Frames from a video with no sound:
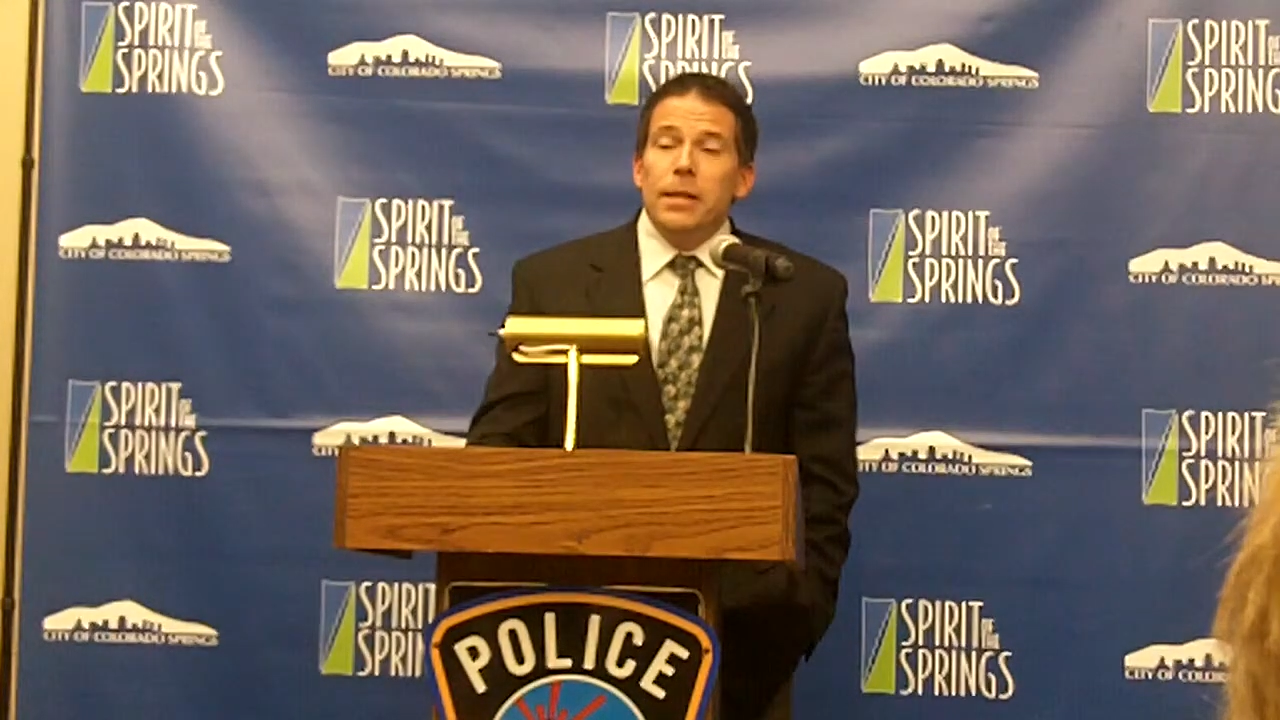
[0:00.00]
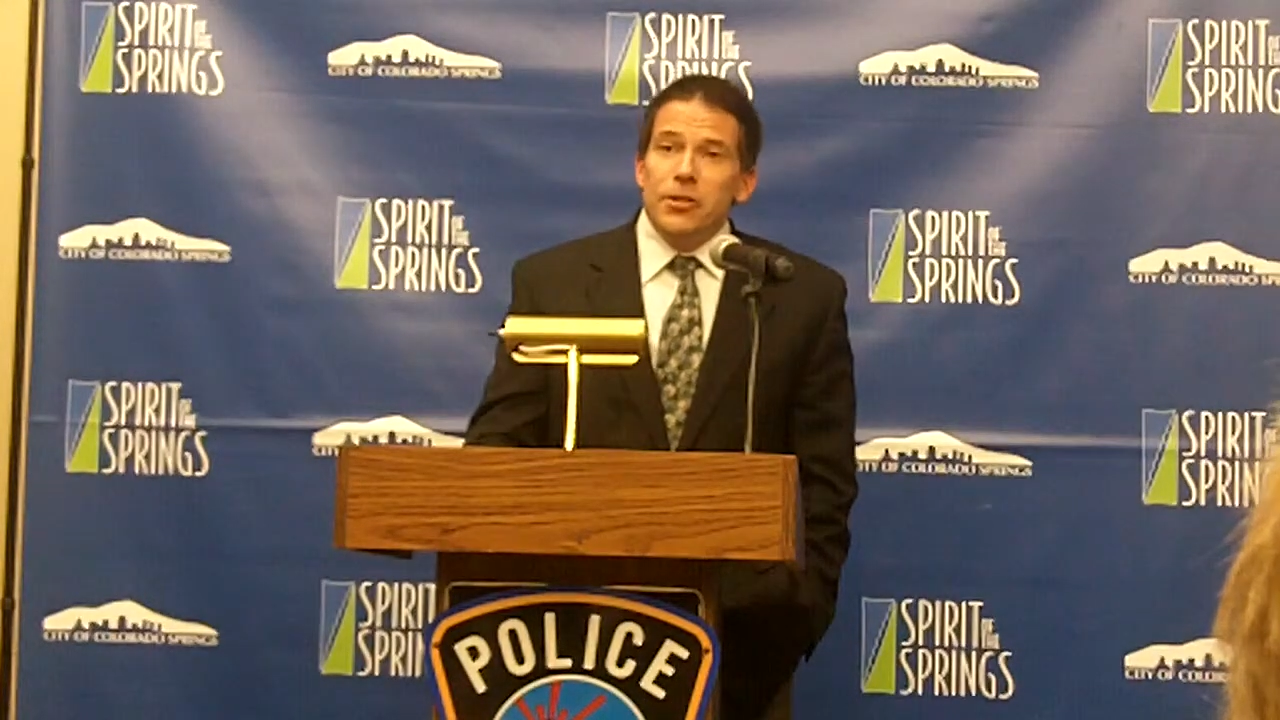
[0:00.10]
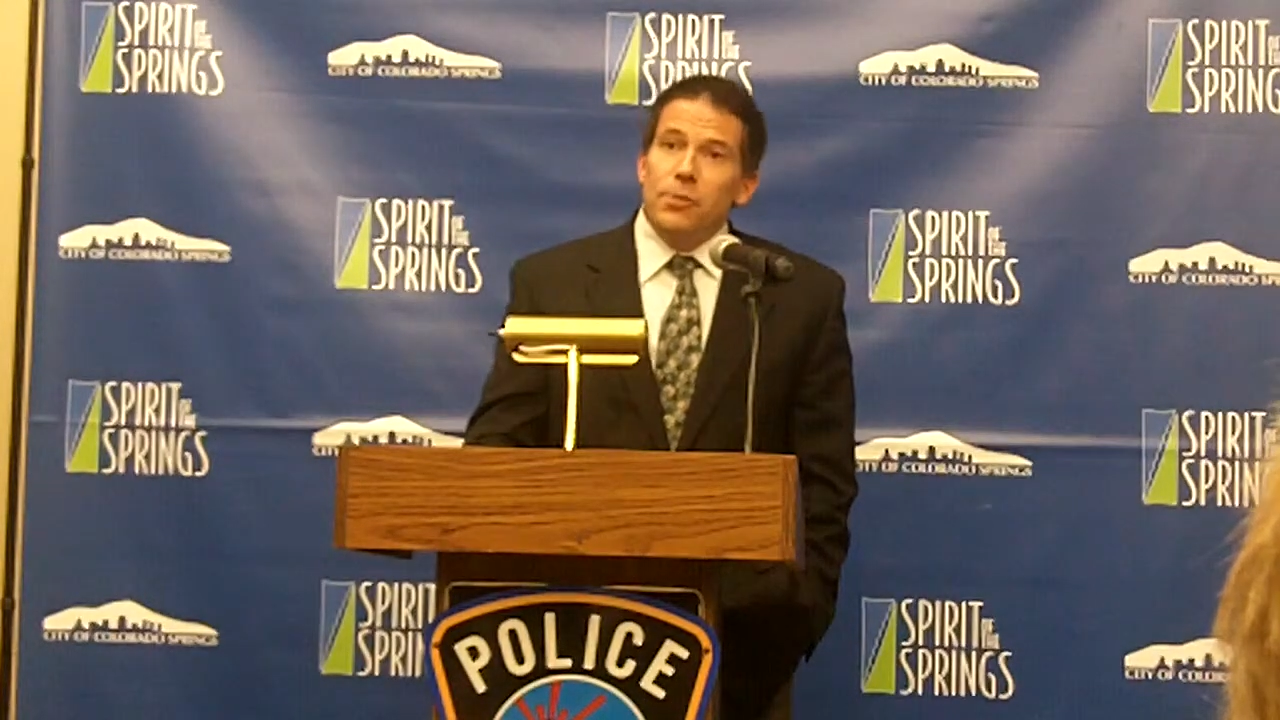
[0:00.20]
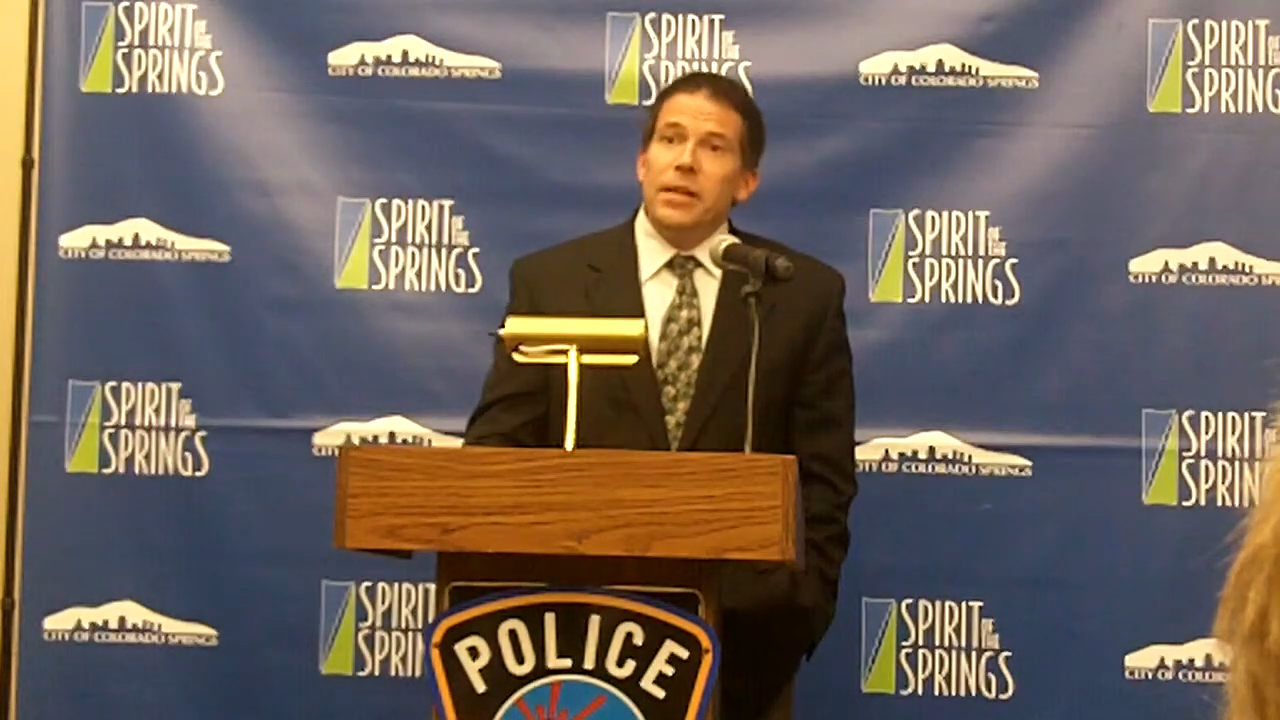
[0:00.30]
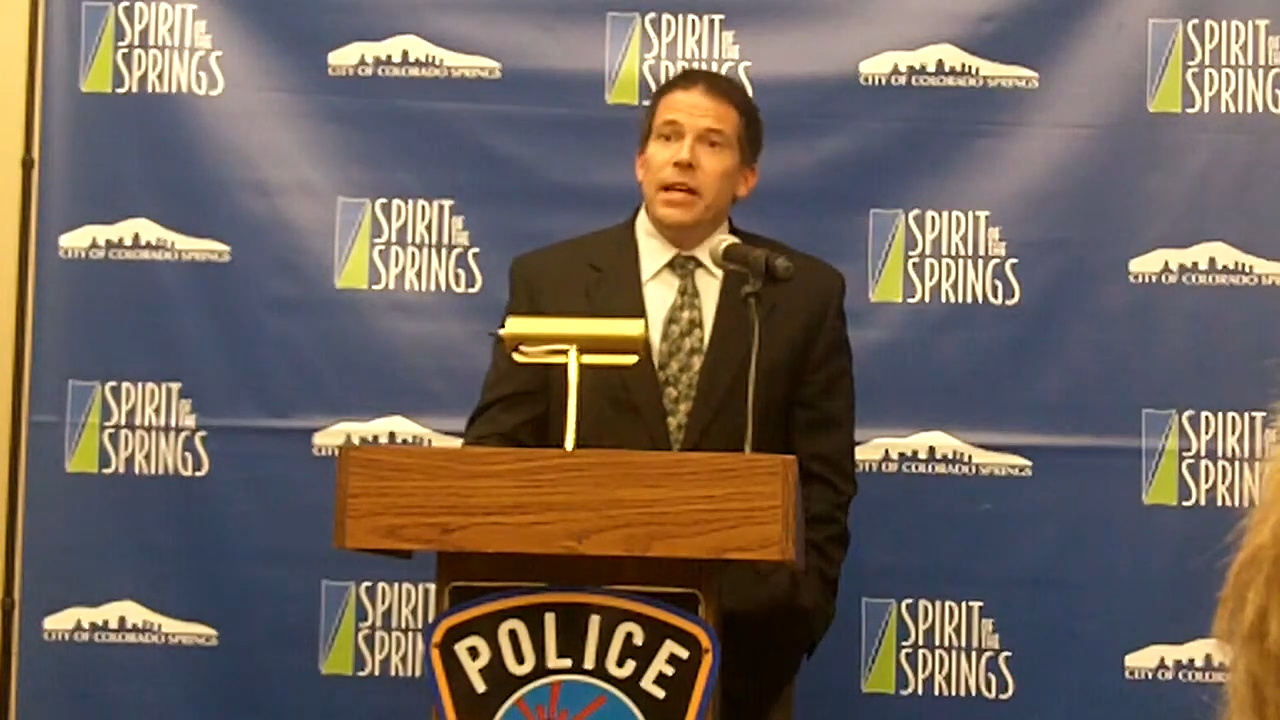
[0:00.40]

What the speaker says: needs to be